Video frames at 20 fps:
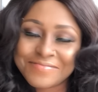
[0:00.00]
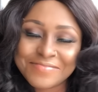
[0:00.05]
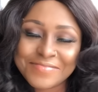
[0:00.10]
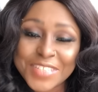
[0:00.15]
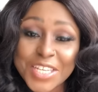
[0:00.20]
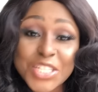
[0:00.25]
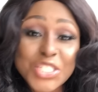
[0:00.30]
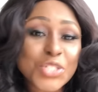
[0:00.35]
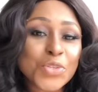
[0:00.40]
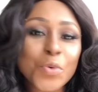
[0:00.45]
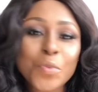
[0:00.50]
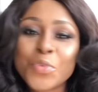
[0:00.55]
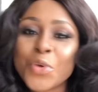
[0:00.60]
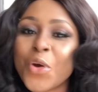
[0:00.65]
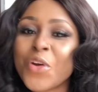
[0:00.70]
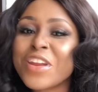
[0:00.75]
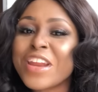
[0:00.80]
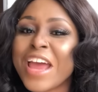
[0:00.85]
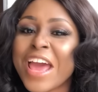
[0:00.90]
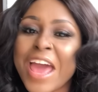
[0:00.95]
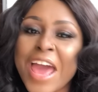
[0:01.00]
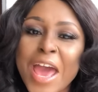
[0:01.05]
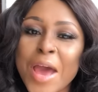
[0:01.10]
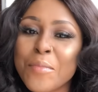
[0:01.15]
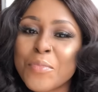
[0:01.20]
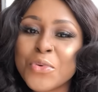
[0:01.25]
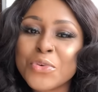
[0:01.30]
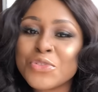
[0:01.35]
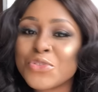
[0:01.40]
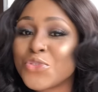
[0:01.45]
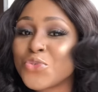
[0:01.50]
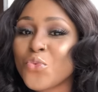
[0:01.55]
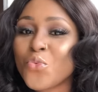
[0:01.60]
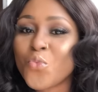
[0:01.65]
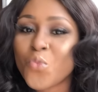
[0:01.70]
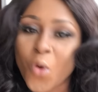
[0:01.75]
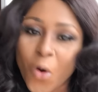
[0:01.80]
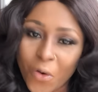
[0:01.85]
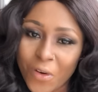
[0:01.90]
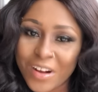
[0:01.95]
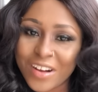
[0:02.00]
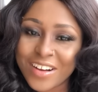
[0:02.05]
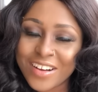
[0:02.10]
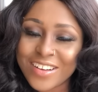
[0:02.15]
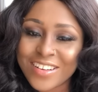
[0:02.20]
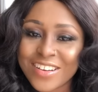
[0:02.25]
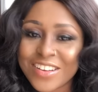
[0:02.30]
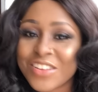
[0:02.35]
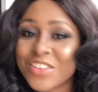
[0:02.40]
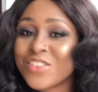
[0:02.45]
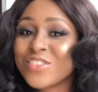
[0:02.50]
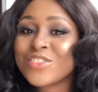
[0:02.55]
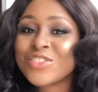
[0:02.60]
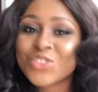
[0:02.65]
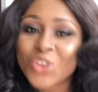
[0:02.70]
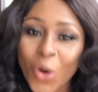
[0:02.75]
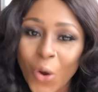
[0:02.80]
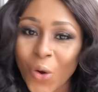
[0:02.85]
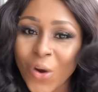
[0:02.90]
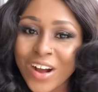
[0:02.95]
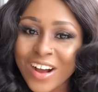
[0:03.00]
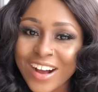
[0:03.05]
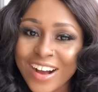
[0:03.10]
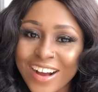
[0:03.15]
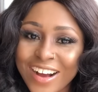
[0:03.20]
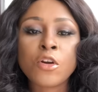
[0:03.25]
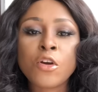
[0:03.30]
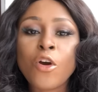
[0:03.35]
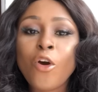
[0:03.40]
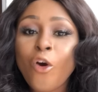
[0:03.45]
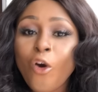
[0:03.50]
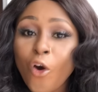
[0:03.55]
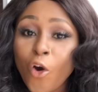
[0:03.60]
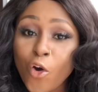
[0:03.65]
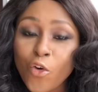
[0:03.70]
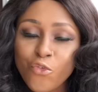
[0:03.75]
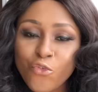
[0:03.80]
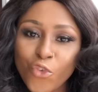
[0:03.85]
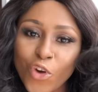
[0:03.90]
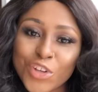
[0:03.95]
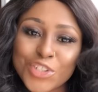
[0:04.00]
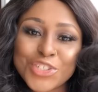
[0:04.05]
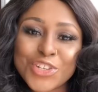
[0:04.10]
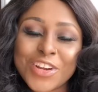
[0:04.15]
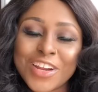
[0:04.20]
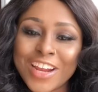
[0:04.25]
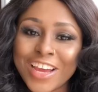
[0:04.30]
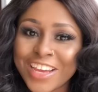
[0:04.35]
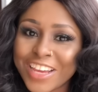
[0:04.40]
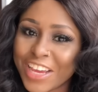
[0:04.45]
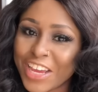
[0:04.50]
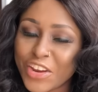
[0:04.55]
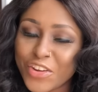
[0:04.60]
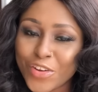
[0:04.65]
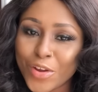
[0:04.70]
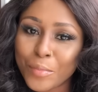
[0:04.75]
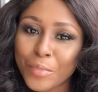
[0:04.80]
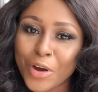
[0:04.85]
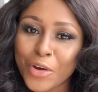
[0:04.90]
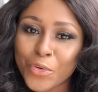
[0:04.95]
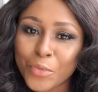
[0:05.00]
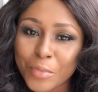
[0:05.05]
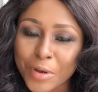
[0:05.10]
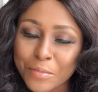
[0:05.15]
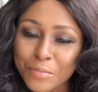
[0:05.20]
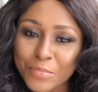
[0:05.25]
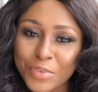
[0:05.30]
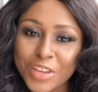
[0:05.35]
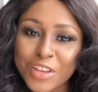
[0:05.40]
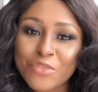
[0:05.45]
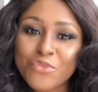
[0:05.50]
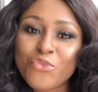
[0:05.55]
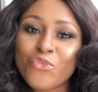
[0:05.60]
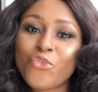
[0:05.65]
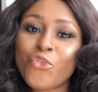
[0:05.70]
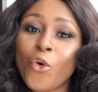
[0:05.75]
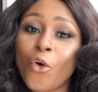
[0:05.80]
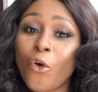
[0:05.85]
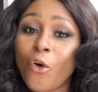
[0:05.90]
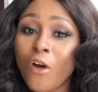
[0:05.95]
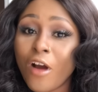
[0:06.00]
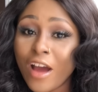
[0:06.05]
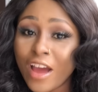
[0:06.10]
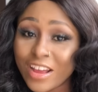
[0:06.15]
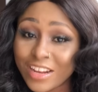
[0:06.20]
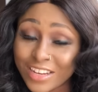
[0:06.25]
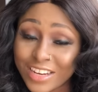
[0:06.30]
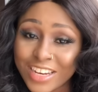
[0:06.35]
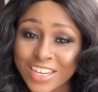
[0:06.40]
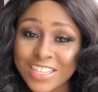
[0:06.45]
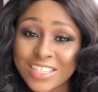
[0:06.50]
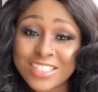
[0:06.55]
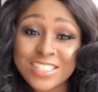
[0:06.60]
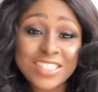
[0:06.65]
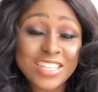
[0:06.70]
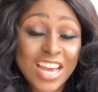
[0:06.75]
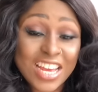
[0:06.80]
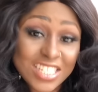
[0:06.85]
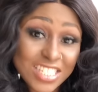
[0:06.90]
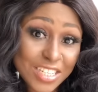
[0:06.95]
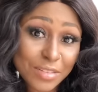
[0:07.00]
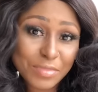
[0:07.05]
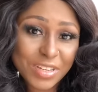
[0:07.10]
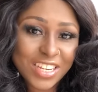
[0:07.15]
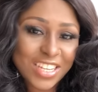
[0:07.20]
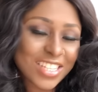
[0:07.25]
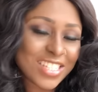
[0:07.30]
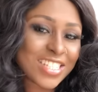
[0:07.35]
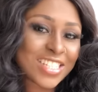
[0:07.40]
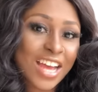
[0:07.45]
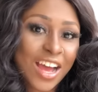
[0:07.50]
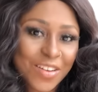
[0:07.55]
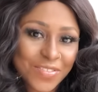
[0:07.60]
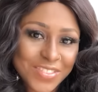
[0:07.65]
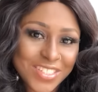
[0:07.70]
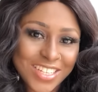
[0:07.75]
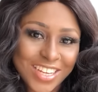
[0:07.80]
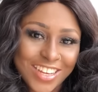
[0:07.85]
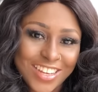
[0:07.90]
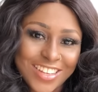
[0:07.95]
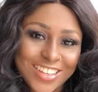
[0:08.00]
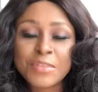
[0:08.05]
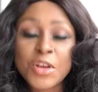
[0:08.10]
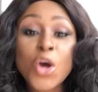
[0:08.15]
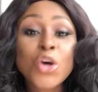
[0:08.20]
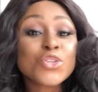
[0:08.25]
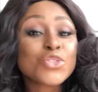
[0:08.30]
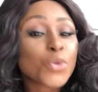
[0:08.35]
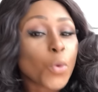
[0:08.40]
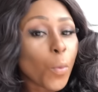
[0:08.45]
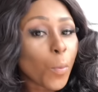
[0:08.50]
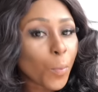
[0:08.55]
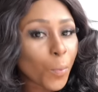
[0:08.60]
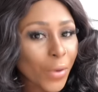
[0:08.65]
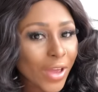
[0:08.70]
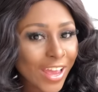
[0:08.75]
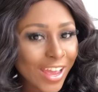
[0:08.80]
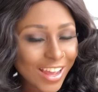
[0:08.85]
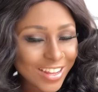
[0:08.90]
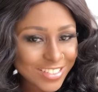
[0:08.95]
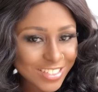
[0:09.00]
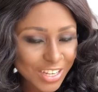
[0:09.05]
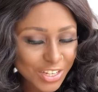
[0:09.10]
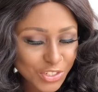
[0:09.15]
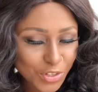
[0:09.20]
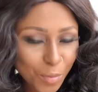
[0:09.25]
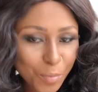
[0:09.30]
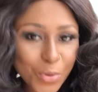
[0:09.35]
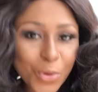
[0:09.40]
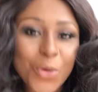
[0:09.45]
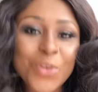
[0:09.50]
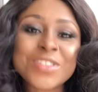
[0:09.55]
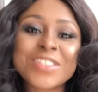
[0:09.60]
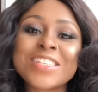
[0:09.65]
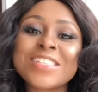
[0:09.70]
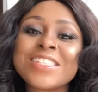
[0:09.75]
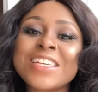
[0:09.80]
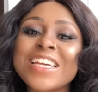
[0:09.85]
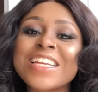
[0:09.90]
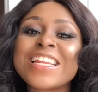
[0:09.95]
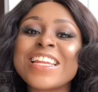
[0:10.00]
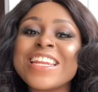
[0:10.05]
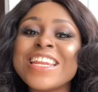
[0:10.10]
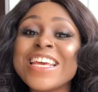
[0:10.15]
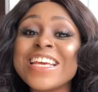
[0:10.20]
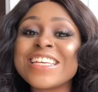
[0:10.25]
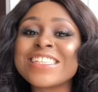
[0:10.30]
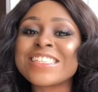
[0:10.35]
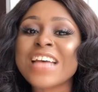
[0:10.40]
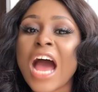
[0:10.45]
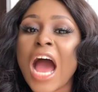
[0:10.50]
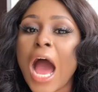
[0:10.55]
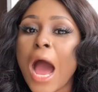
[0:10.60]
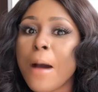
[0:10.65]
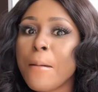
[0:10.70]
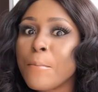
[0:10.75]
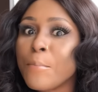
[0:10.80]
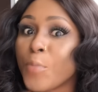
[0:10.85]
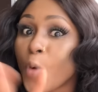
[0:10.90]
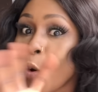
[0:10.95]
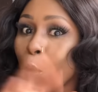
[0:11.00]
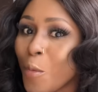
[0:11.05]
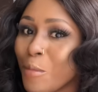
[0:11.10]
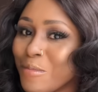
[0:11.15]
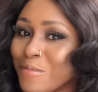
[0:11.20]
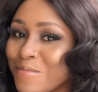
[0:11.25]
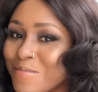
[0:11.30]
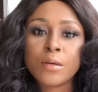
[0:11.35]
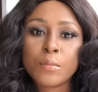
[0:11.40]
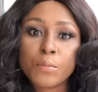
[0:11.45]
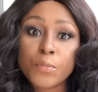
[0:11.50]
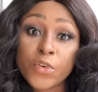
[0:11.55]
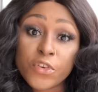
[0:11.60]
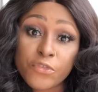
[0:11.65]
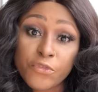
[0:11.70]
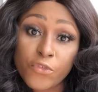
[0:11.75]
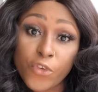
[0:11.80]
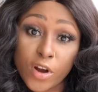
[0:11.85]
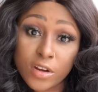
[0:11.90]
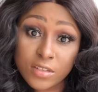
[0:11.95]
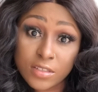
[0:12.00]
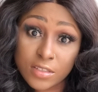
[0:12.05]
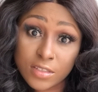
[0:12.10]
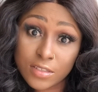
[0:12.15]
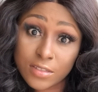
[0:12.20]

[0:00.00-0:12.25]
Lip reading: she will be unable to walk, talk, or function like a normal human being for at least 30 minutes after. So pay attention because the techniques are boom. But first,